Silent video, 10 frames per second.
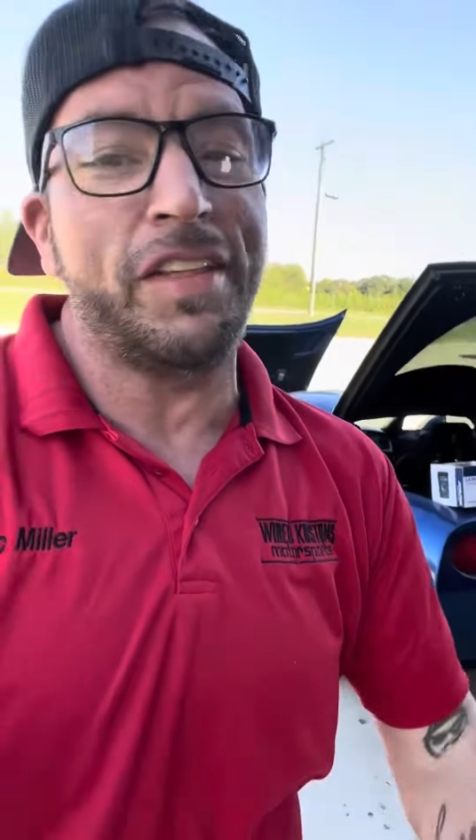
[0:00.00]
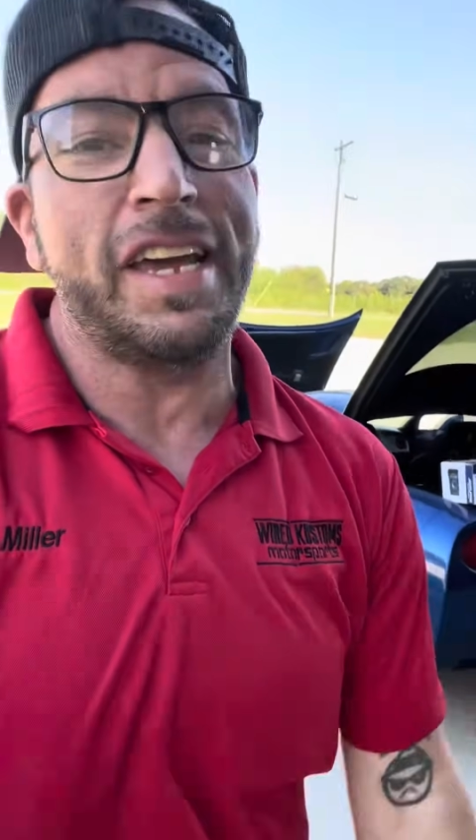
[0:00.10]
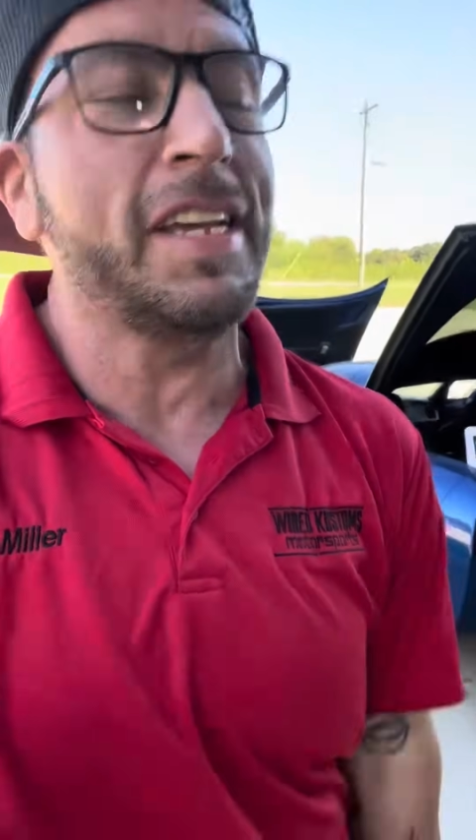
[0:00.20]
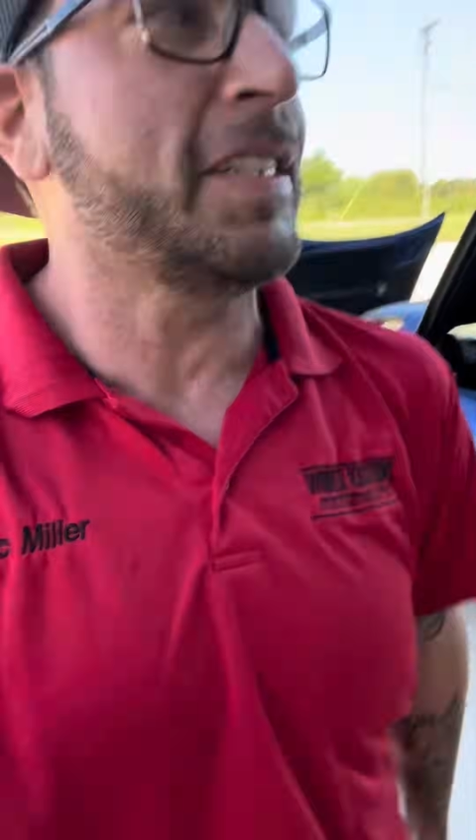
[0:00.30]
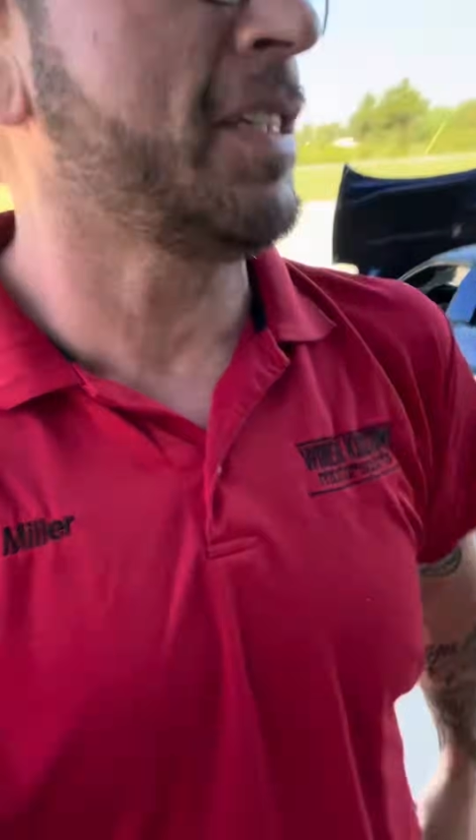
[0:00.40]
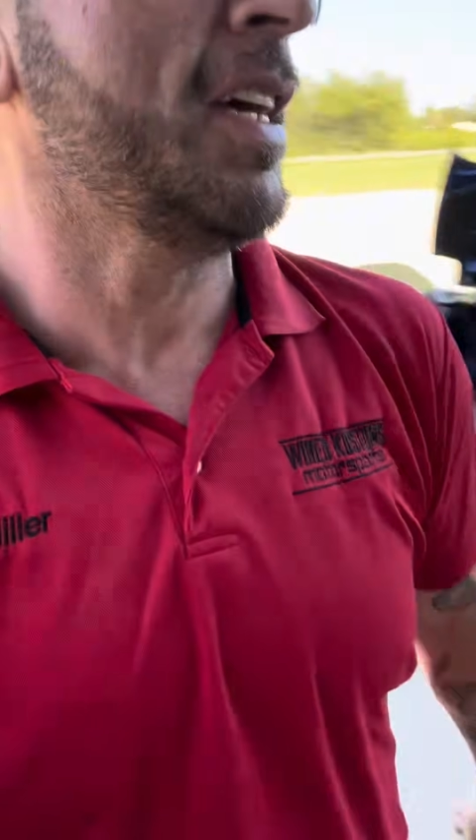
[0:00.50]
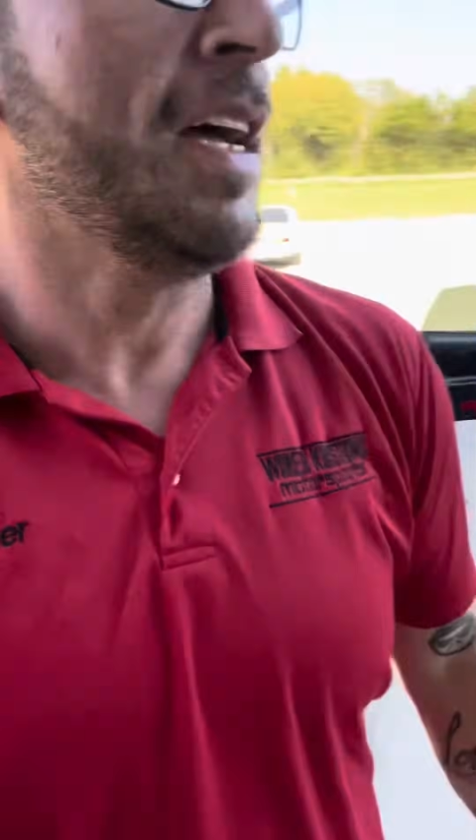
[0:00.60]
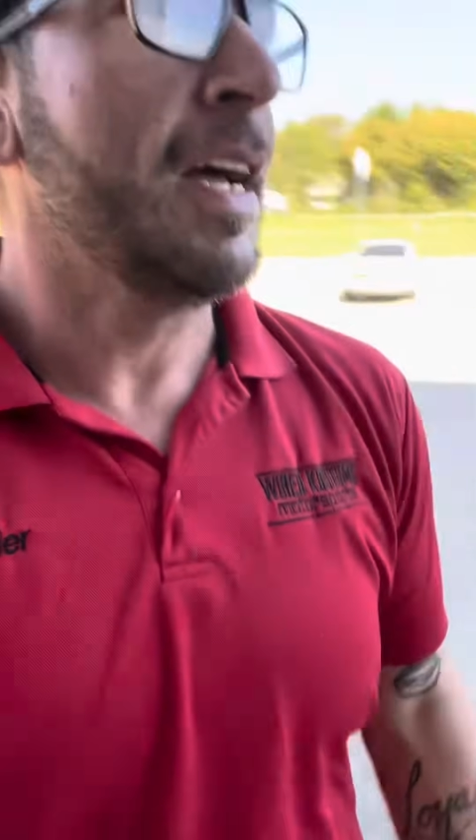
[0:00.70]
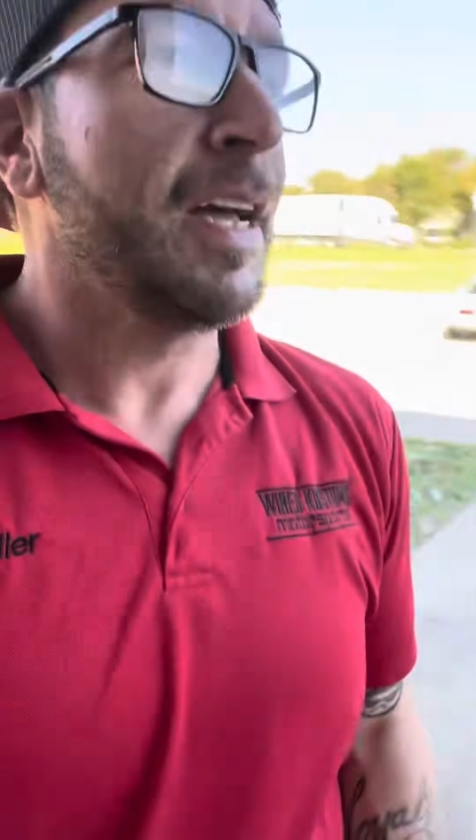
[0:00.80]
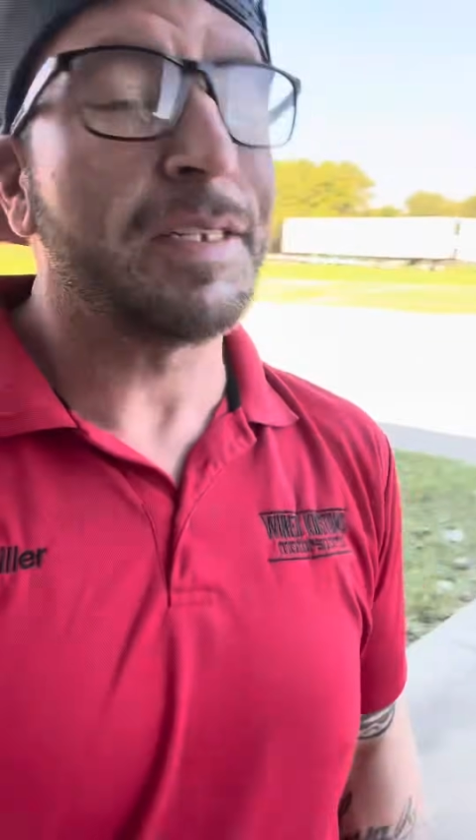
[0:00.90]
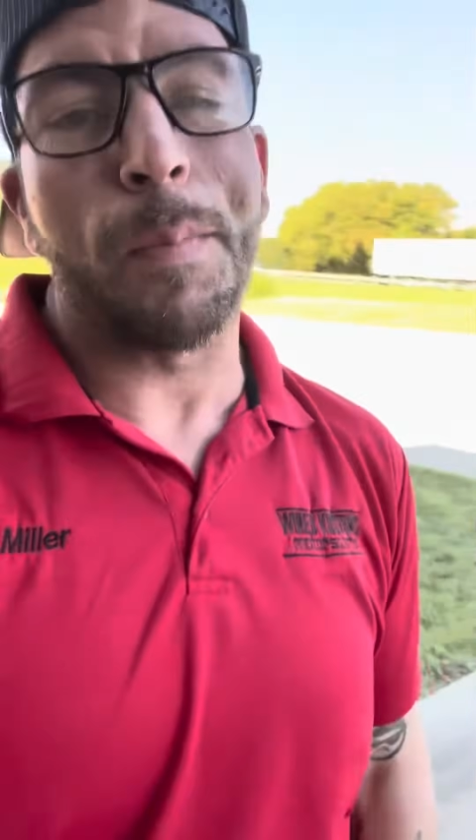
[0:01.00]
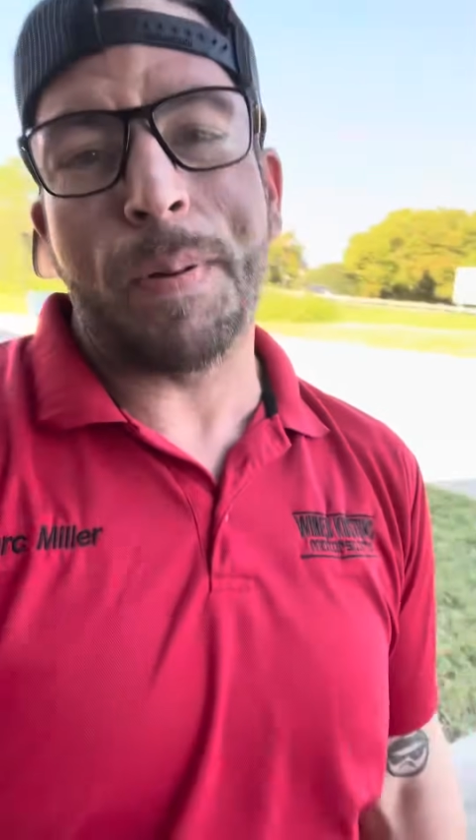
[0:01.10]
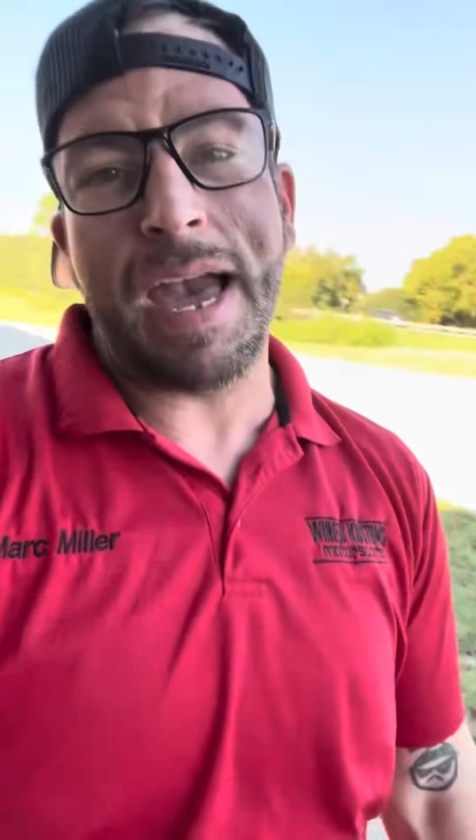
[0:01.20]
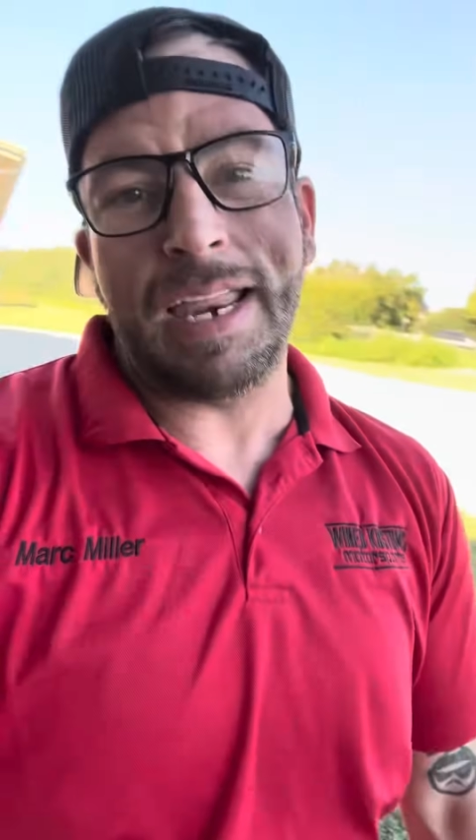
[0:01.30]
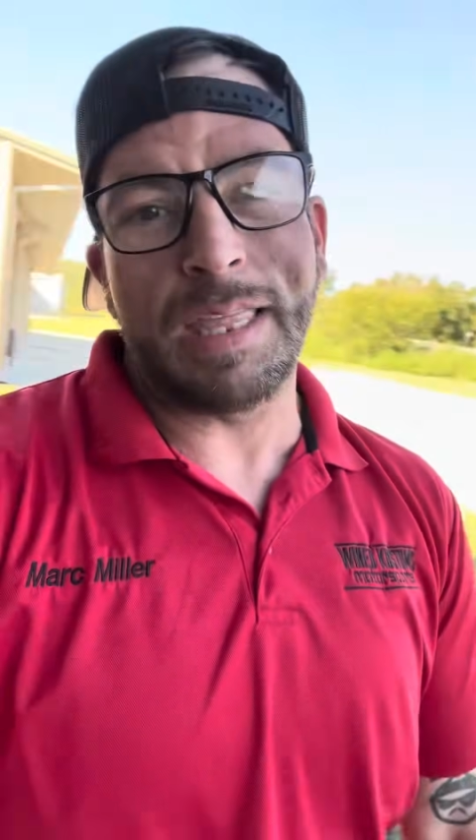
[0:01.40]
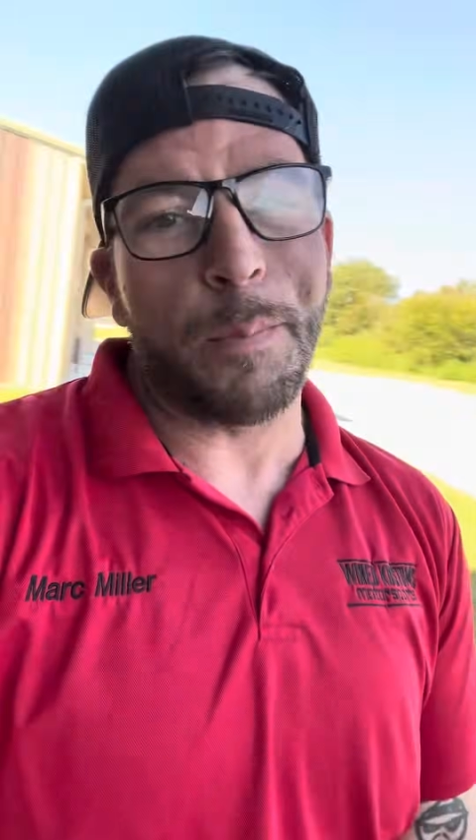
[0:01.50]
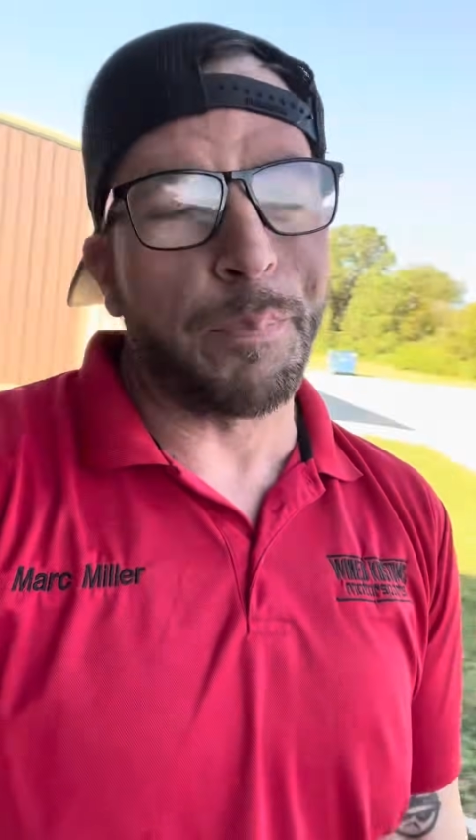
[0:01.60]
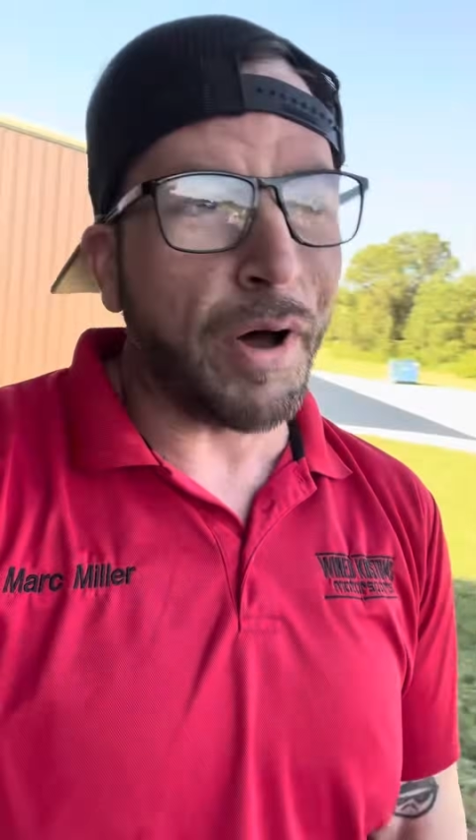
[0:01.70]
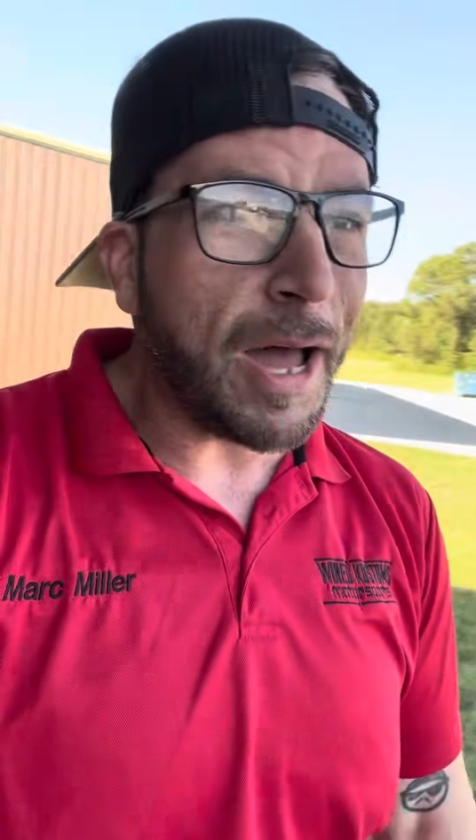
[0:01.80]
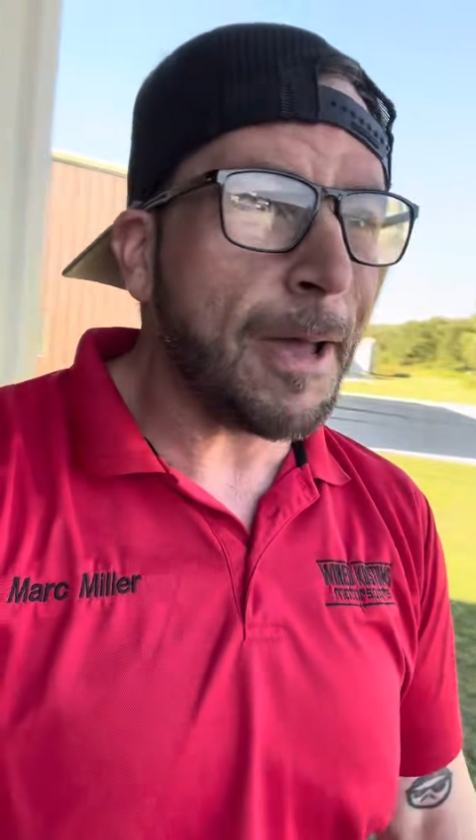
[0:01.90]
these. The pain in the
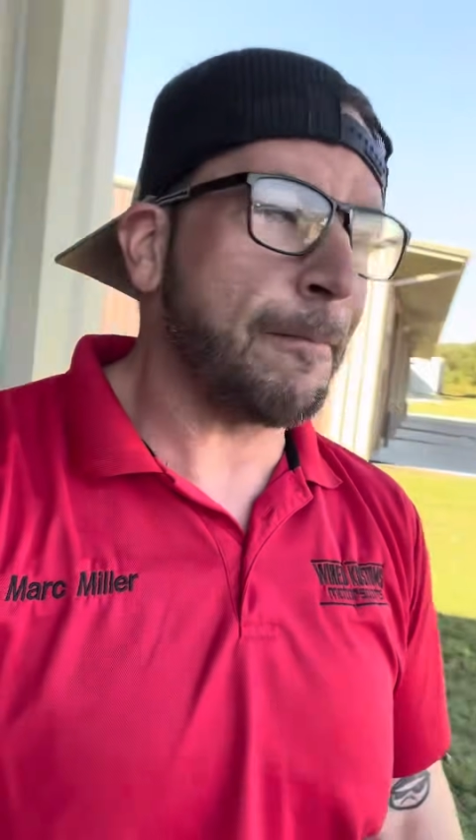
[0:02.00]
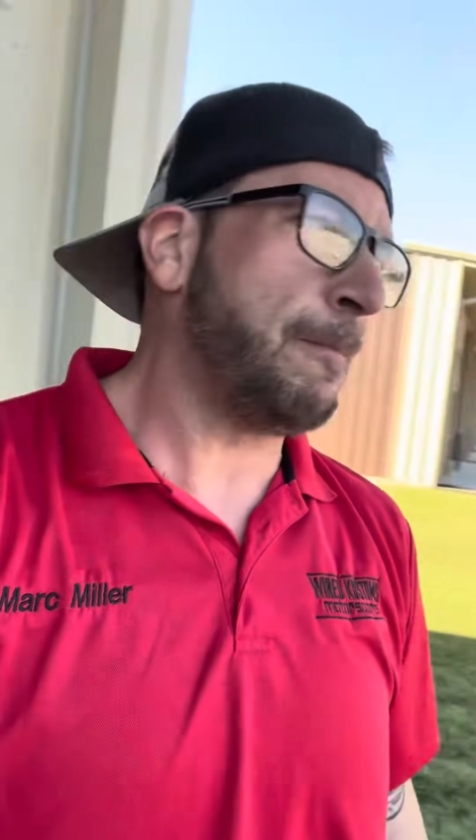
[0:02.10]
butt.